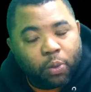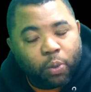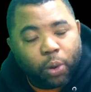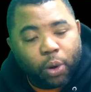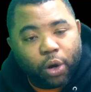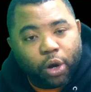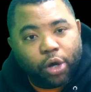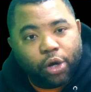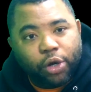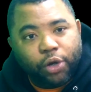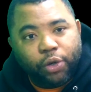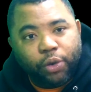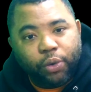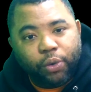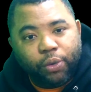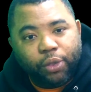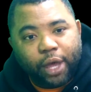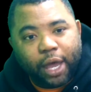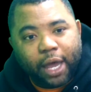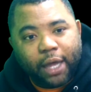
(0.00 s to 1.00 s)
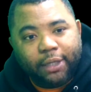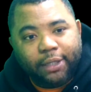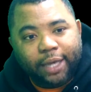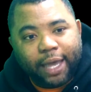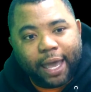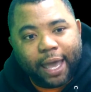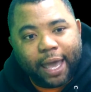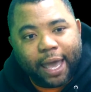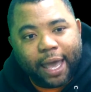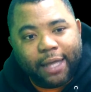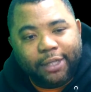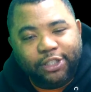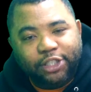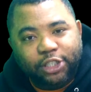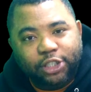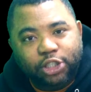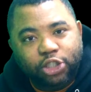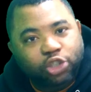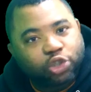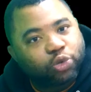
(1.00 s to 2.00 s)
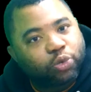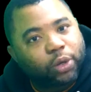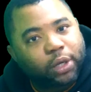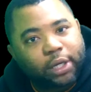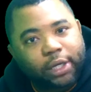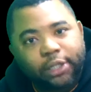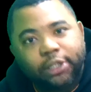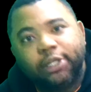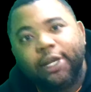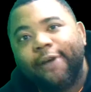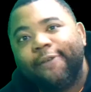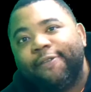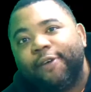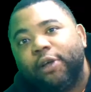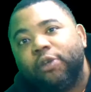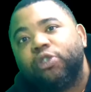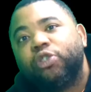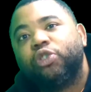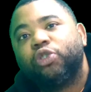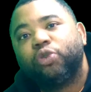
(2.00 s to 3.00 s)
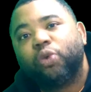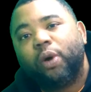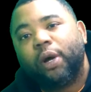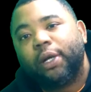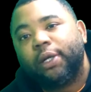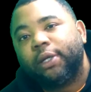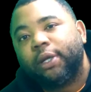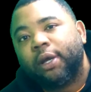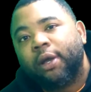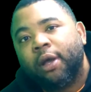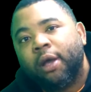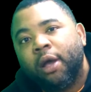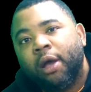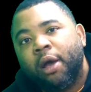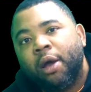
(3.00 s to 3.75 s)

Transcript: we were going to do that as just strictly Tuff House joint.